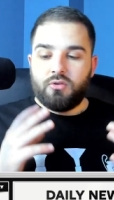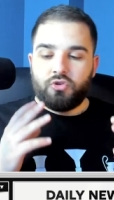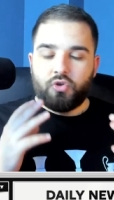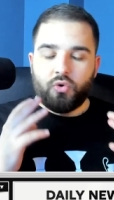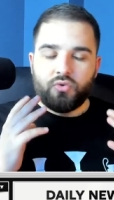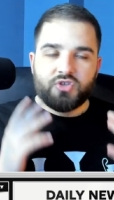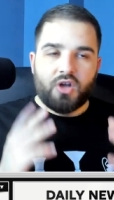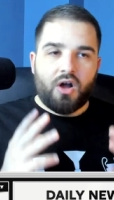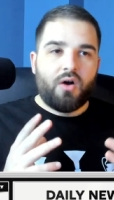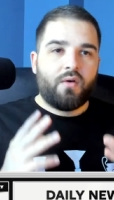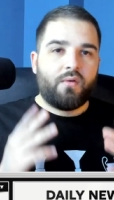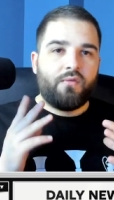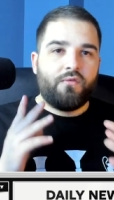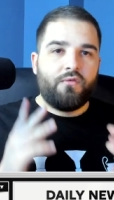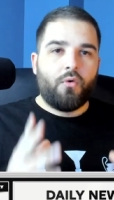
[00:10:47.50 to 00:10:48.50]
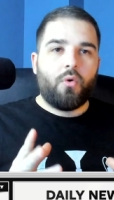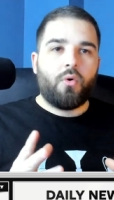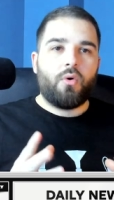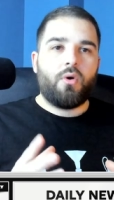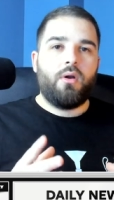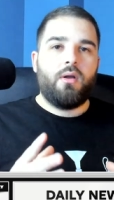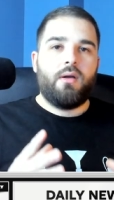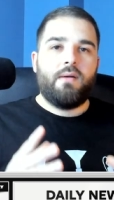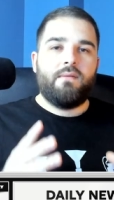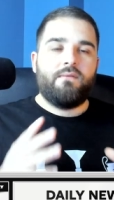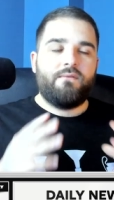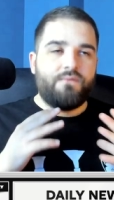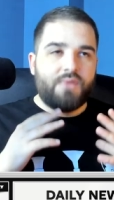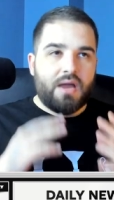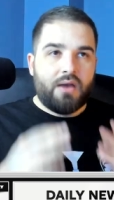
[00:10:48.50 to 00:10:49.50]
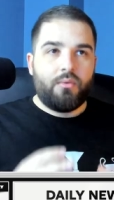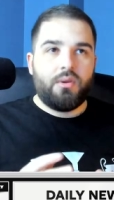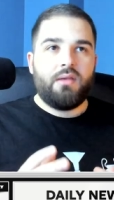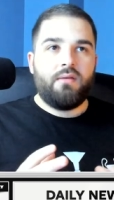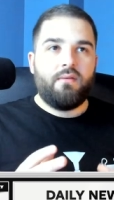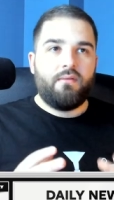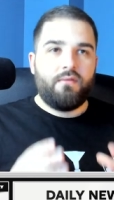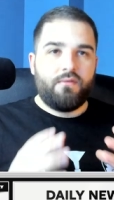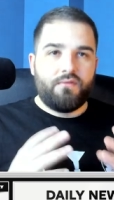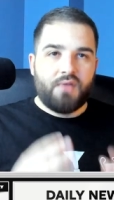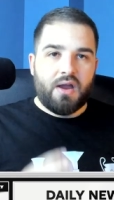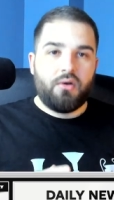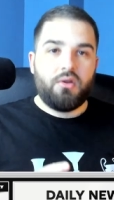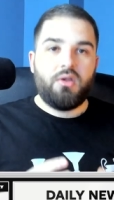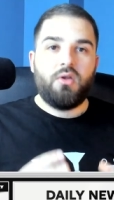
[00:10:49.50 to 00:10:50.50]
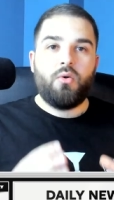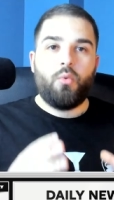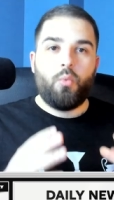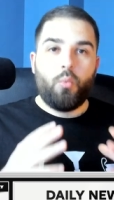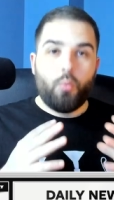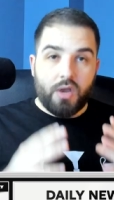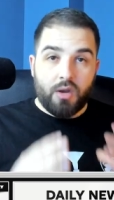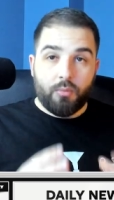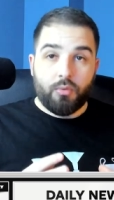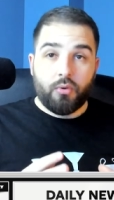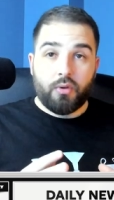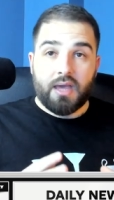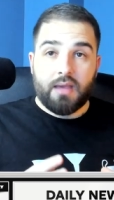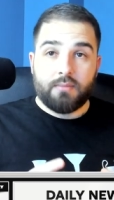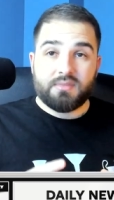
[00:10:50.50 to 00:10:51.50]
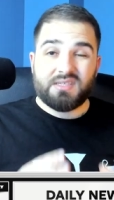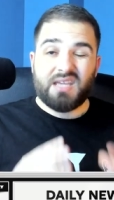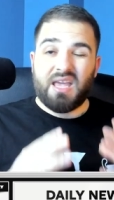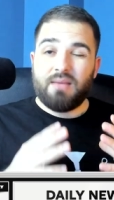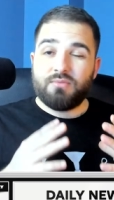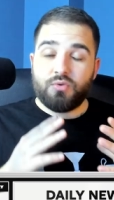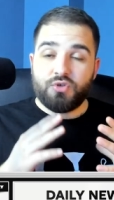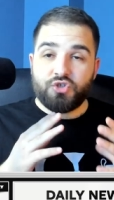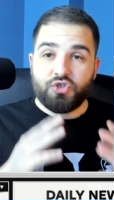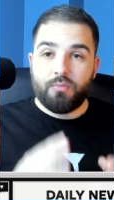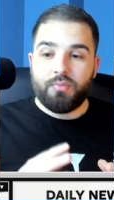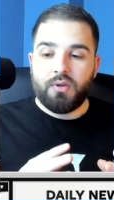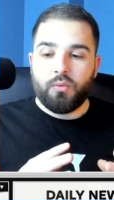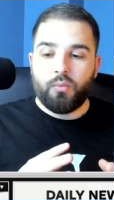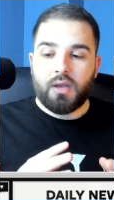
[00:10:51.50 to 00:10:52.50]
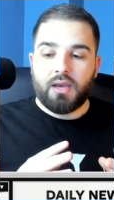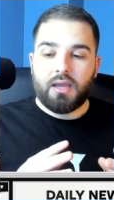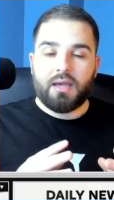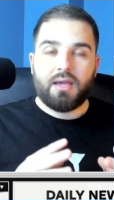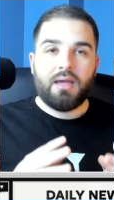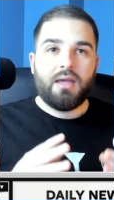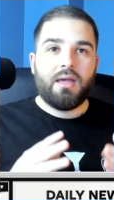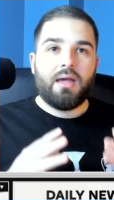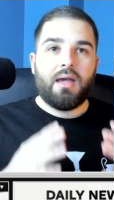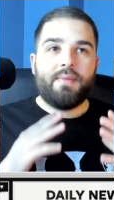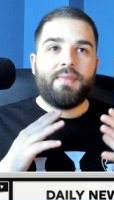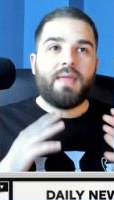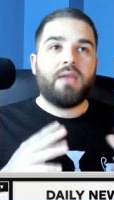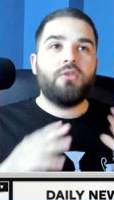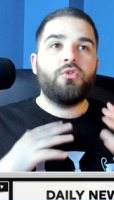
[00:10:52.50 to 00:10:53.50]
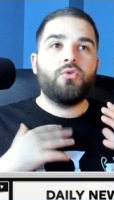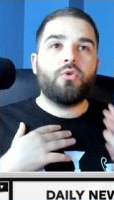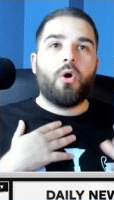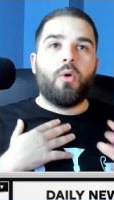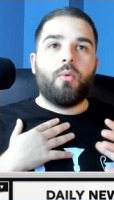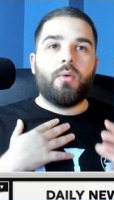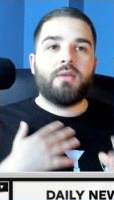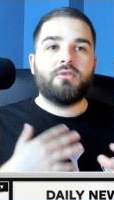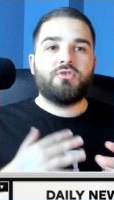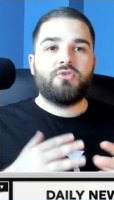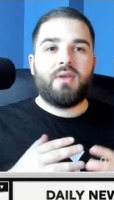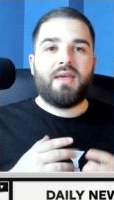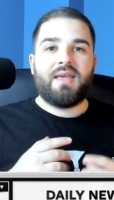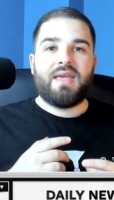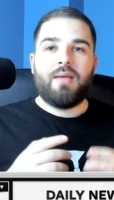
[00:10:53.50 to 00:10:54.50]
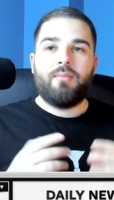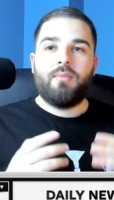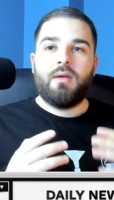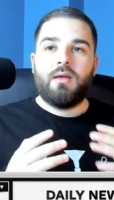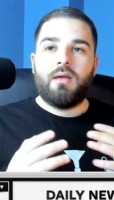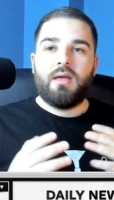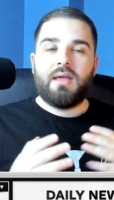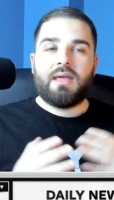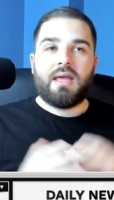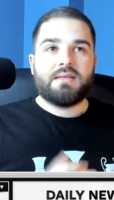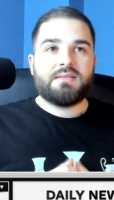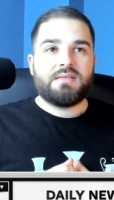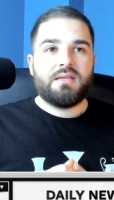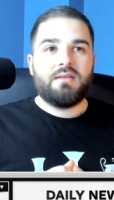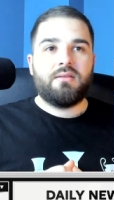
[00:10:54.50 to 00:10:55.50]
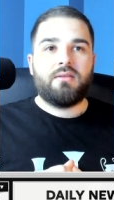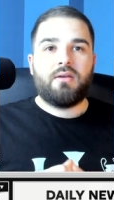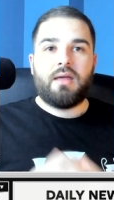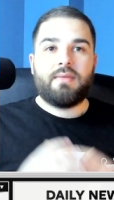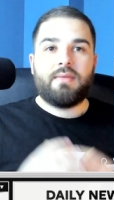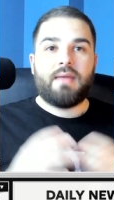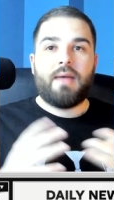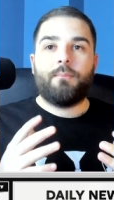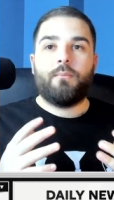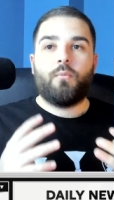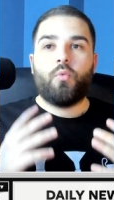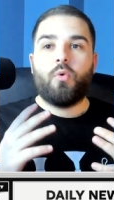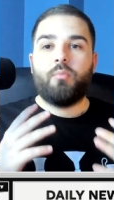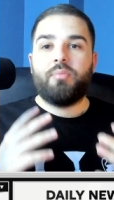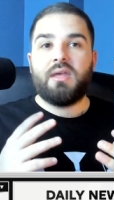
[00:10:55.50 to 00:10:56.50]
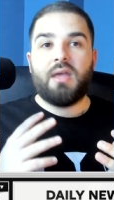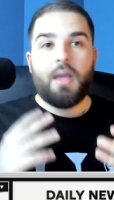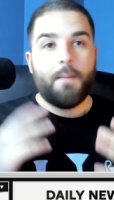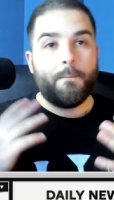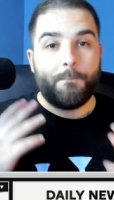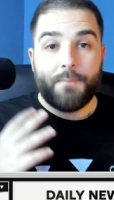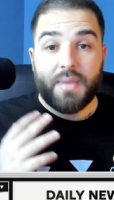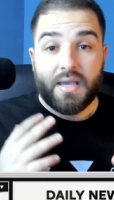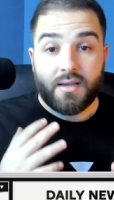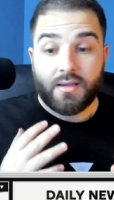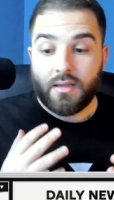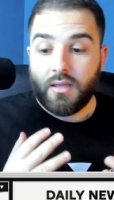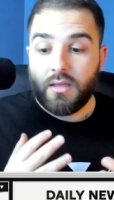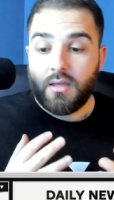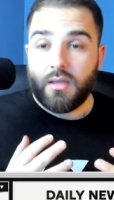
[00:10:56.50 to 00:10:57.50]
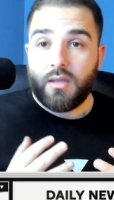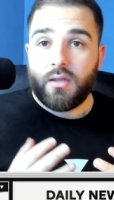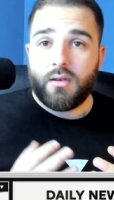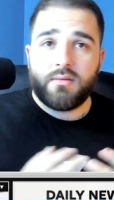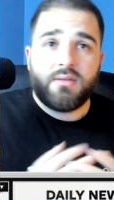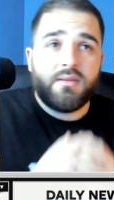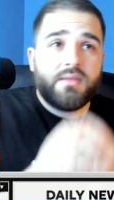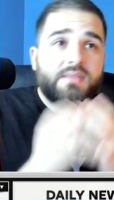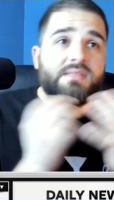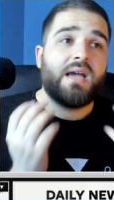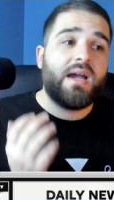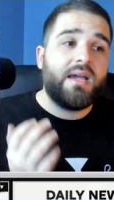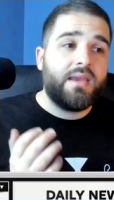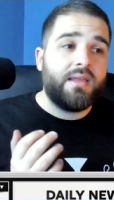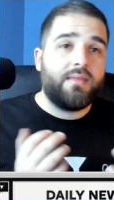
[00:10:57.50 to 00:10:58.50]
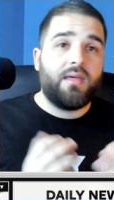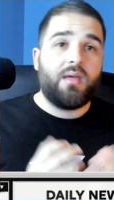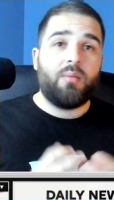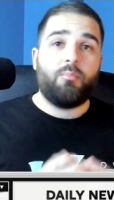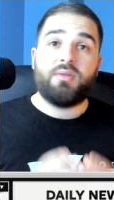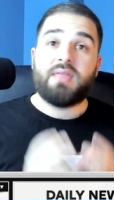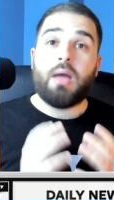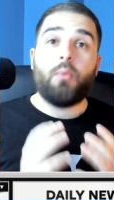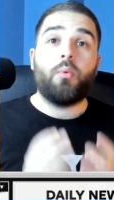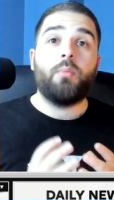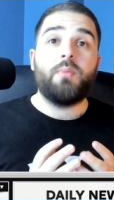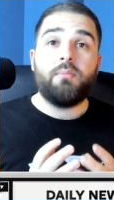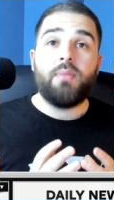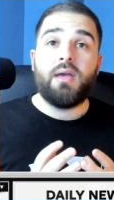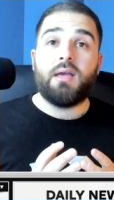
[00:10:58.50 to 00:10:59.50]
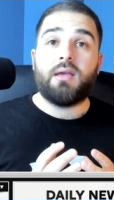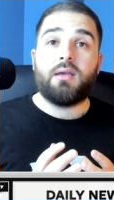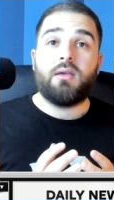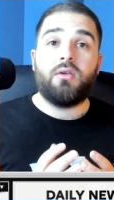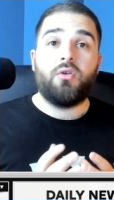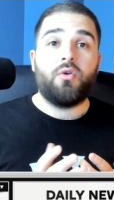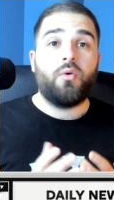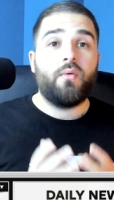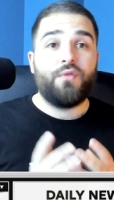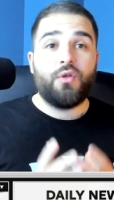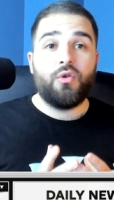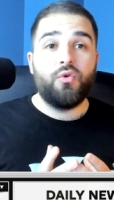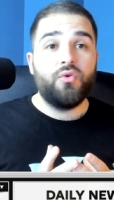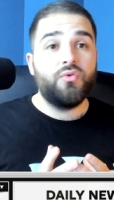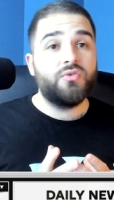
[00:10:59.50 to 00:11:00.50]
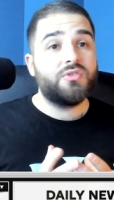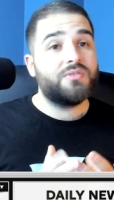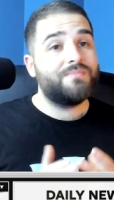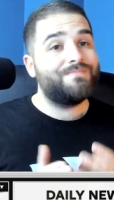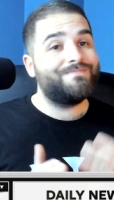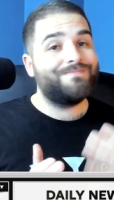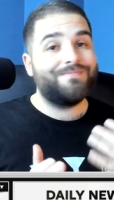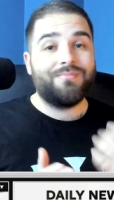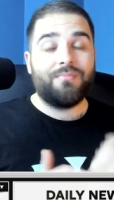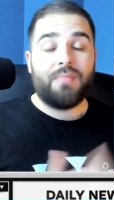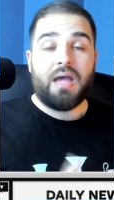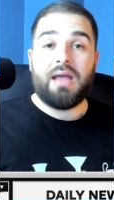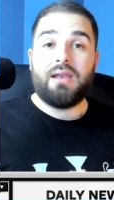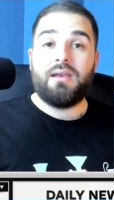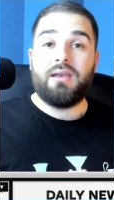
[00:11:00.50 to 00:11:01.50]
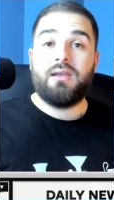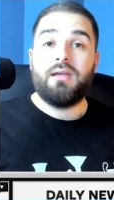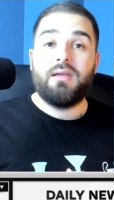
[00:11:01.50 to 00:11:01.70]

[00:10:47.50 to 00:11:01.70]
those are four very, very winnable games. Games we should be winning. And then you go into that game against Inter. And that will be a big, not the deciding thing, but that will be big. You know, if you lose, man,